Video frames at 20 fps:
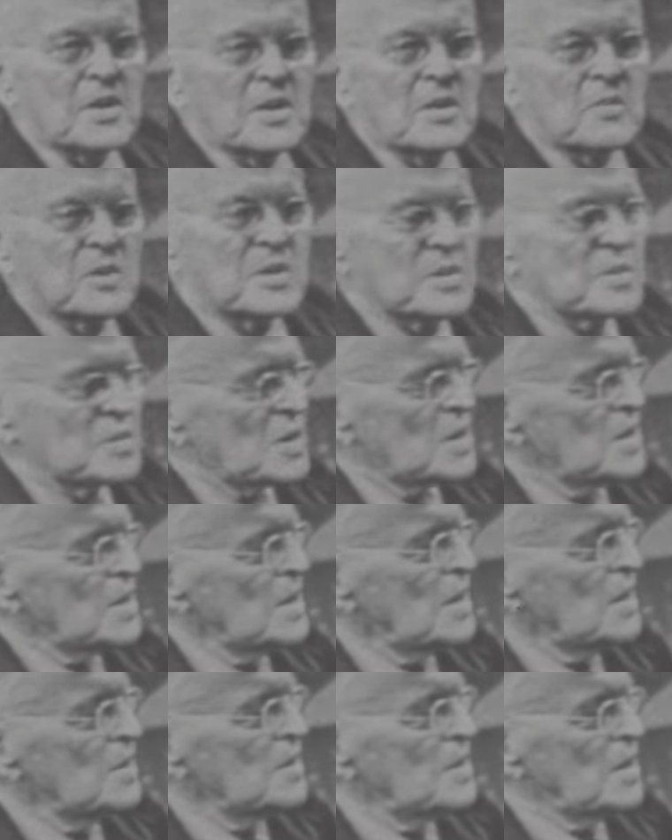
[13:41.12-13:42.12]
uh, was
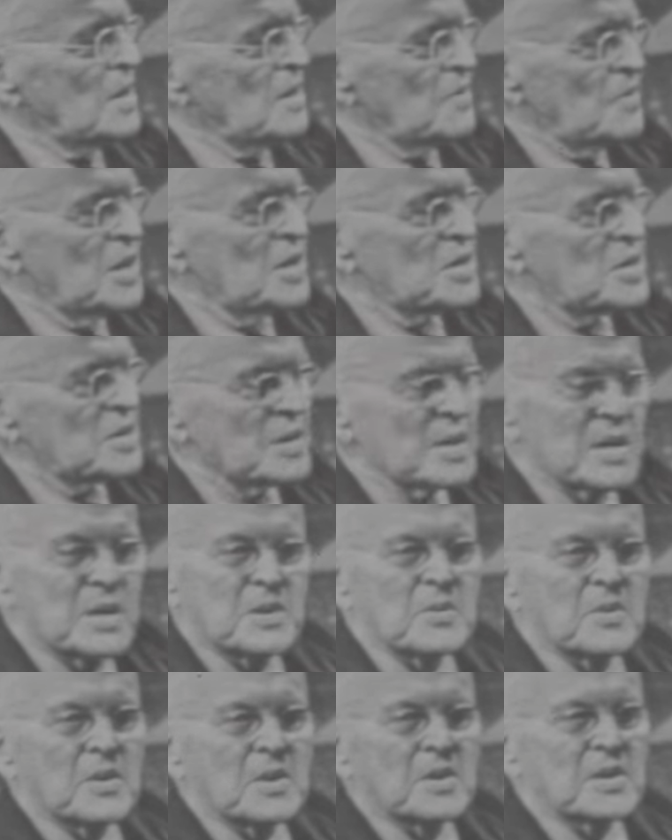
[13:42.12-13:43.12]
allowed eventually
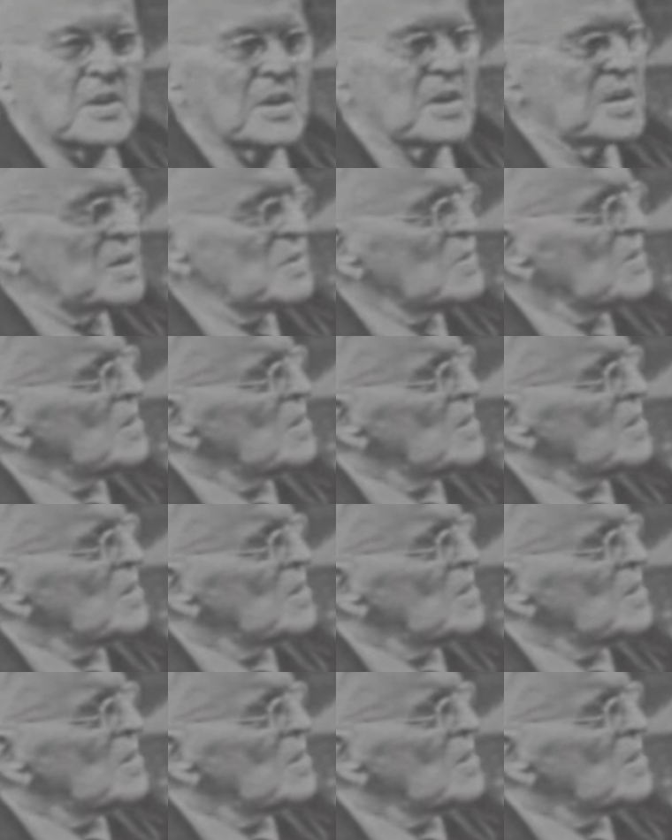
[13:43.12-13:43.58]
to return to